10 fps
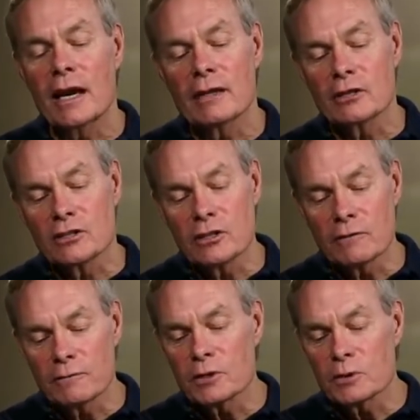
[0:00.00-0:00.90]
and the
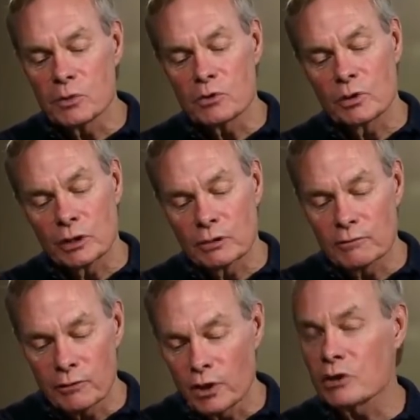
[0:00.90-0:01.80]
difference between the
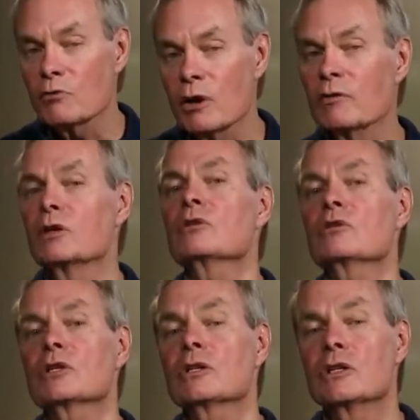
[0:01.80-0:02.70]
French Revolution